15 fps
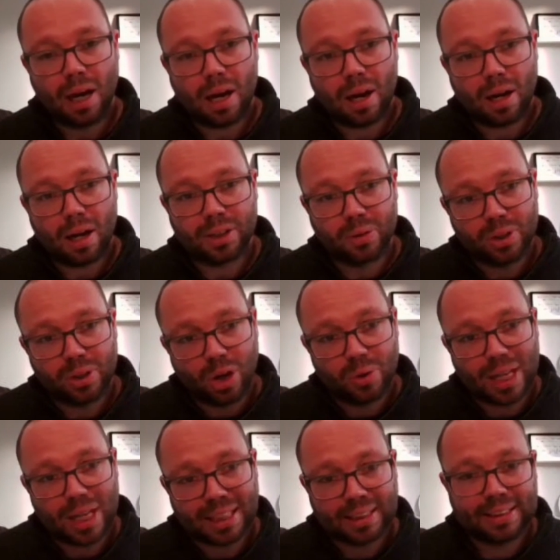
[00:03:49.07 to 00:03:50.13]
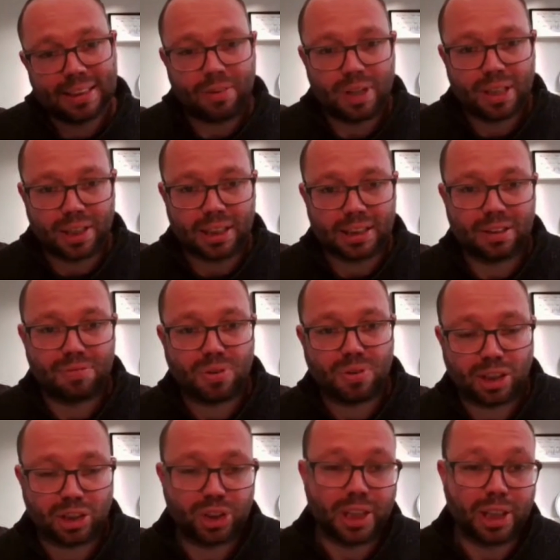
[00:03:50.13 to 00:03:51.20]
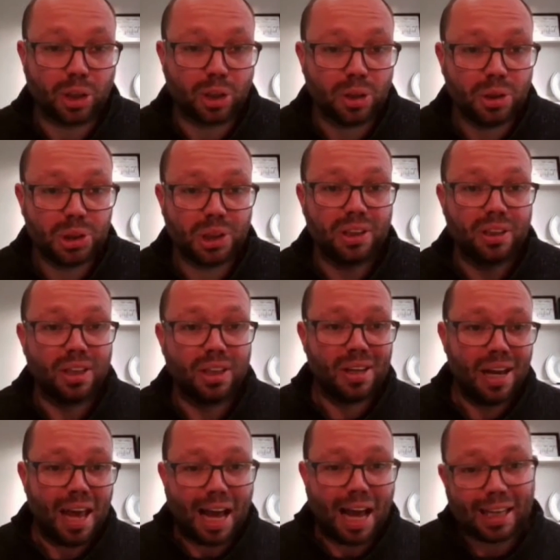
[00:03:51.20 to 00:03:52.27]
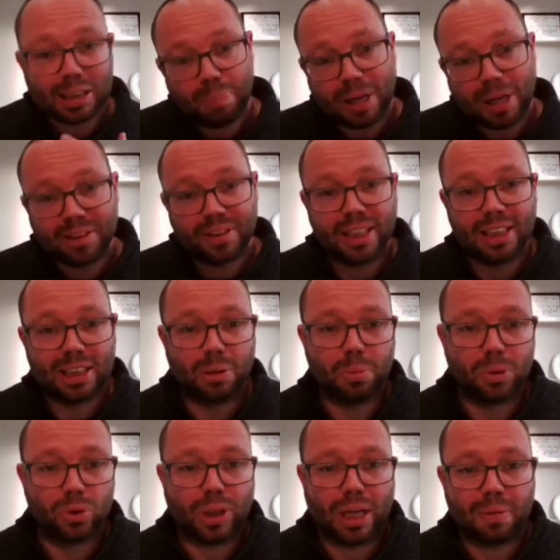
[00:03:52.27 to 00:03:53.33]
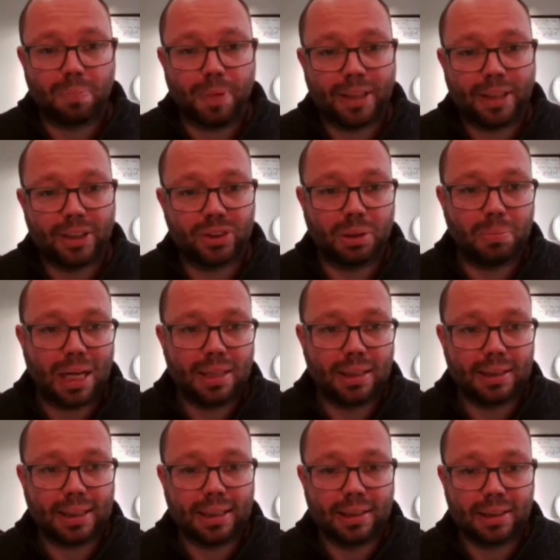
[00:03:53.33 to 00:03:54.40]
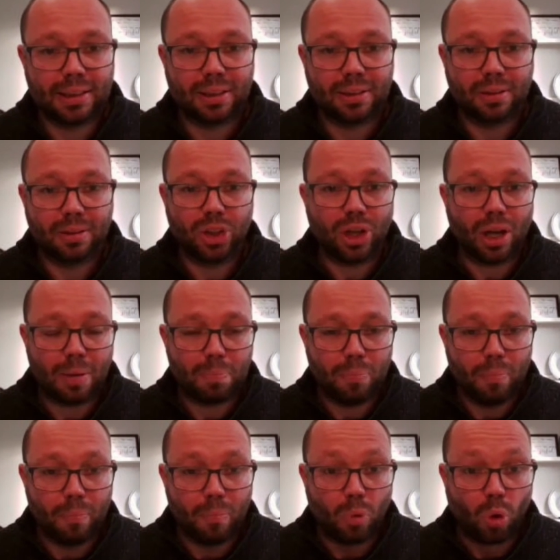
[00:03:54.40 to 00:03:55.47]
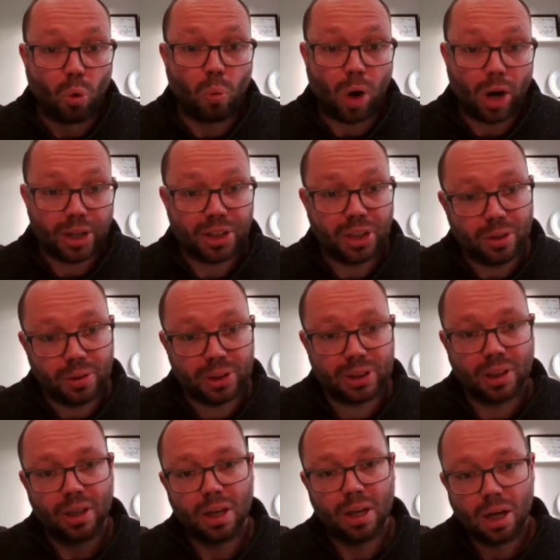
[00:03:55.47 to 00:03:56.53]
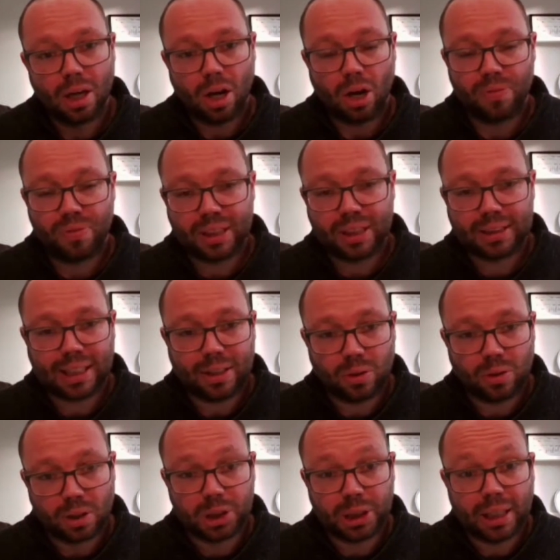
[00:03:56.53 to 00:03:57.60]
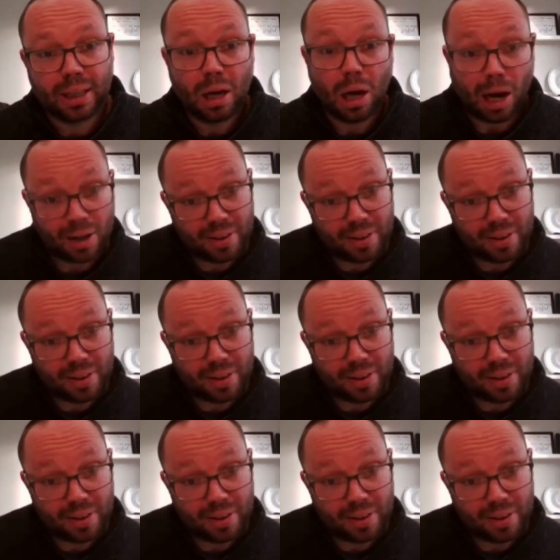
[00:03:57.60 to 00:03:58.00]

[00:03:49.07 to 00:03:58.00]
I don't know necessarily that it's the financial inclusion aspect of things that will drag mainstream lenders into more wide use of this technology.